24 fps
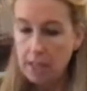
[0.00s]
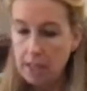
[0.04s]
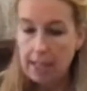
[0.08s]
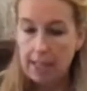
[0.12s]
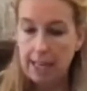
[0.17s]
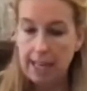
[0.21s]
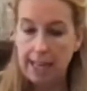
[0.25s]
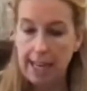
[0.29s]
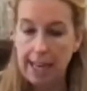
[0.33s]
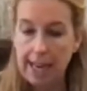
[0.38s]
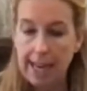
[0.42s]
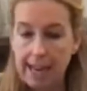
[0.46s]

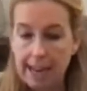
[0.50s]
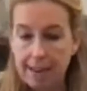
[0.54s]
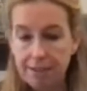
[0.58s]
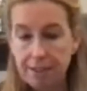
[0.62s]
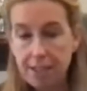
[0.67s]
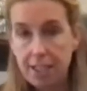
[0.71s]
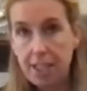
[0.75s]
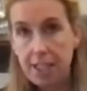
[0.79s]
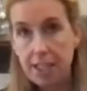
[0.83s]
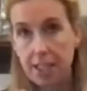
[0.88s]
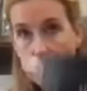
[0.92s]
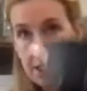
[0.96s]
And I have
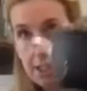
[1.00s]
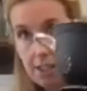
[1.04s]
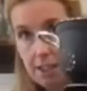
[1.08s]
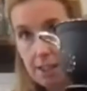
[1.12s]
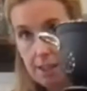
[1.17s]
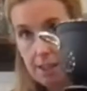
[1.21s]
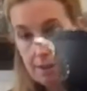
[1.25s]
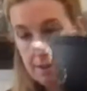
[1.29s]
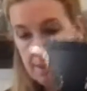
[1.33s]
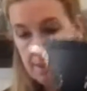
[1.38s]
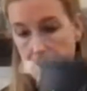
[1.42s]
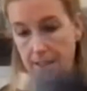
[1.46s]
here
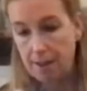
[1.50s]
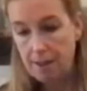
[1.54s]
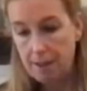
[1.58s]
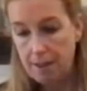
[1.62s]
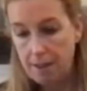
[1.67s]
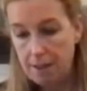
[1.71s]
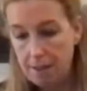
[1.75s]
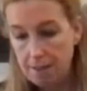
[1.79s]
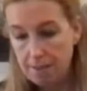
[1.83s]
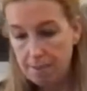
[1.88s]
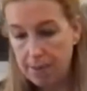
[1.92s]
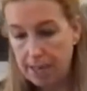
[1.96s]

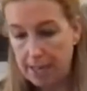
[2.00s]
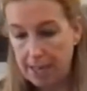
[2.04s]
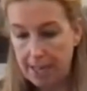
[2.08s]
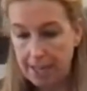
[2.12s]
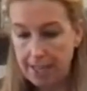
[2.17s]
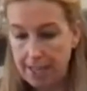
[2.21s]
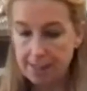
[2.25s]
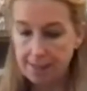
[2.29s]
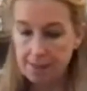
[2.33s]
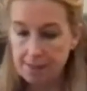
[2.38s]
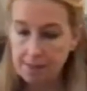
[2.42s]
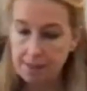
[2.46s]

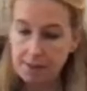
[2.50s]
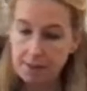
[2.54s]
my